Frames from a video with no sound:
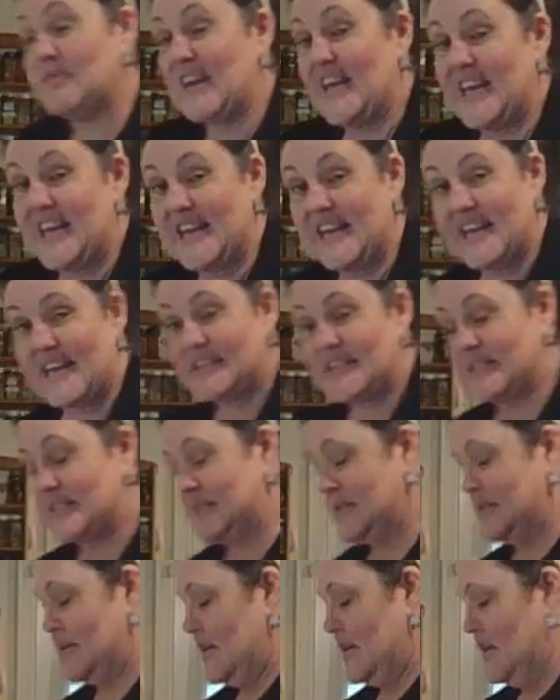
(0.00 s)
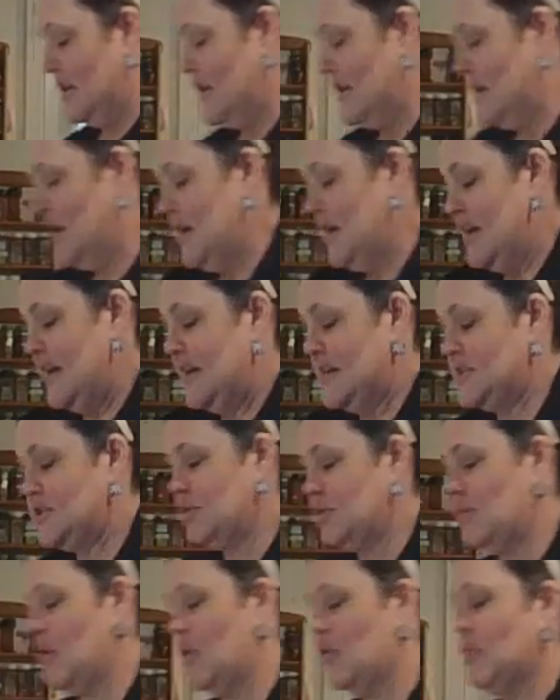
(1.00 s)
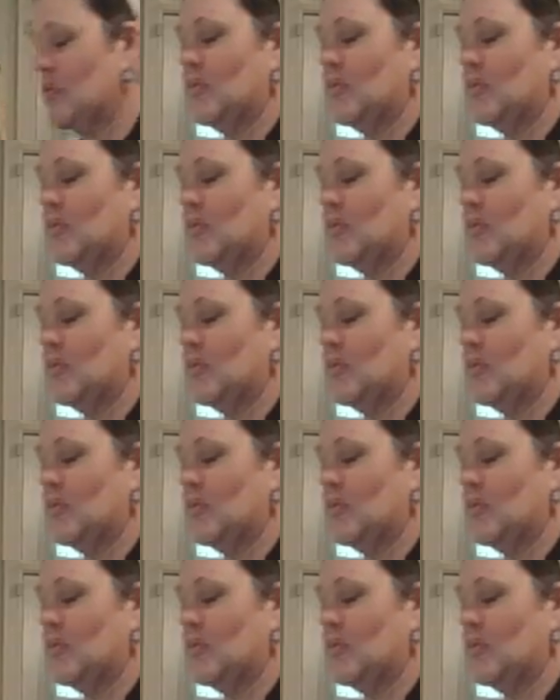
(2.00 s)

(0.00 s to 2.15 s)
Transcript: knead it into a